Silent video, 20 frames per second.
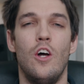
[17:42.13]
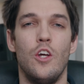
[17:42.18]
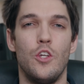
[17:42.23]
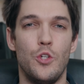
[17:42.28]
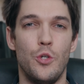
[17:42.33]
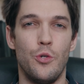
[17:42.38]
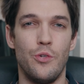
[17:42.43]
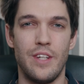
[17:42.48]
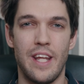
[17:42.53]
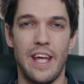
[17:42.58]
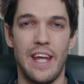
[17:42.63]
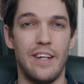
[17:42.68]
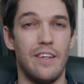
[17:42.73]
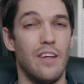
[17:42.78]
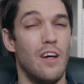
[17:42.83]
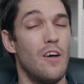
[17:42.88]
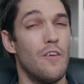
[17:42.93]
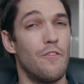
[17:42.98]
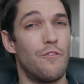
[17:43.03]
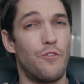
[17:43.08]
you need
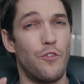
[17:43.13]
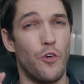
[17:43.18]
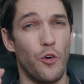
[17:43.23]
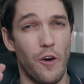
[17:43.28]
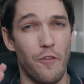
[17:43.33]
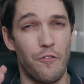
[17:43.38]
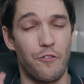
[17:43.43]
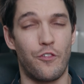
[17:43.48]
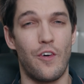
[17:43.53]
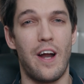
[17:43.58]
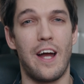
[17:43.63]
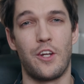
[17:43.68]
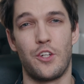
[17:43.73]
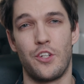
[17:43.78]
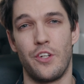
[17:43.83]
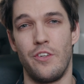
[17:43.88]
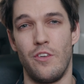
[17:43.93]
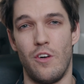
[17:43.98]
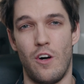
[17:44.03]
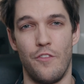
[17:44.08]
for a
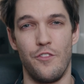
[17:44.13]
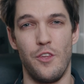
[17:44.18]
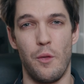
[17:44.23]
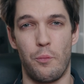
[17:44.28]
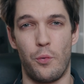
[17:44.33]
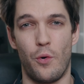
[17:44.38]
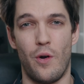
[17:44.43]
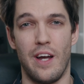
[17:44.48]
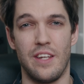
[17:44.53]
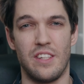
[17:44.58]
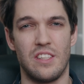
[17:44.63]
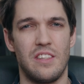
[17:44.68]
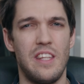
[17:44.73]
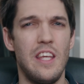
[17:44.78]
fraction of the price.